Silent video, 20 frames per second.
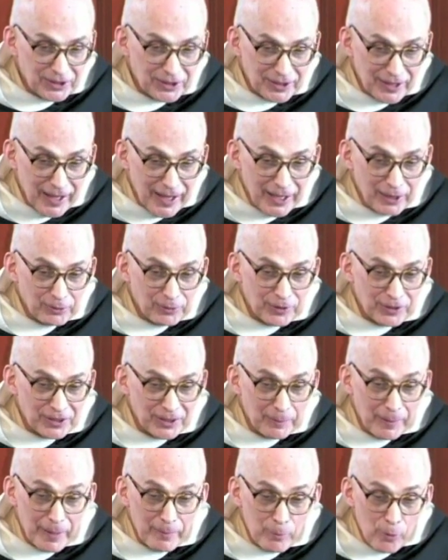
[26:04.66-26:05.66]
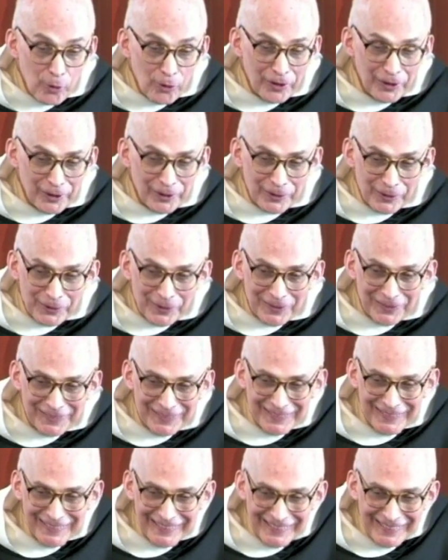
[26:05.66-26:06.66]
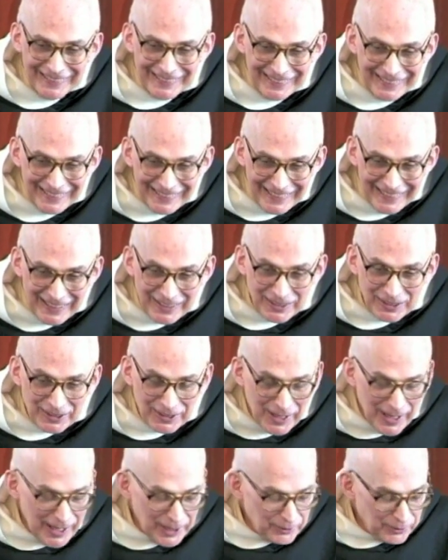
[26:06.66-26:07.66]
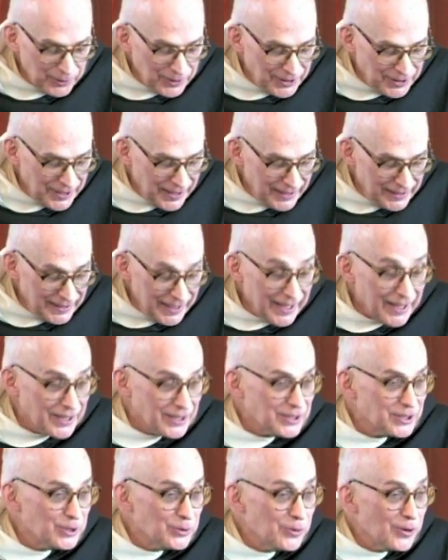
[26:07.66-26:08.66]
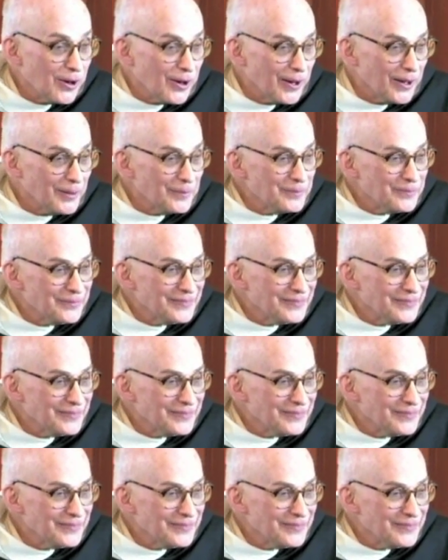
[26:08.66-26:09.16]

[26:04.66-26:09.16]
the psychiatrist, "Am I boring you?" And the psychiatrist said, "Yes, you are."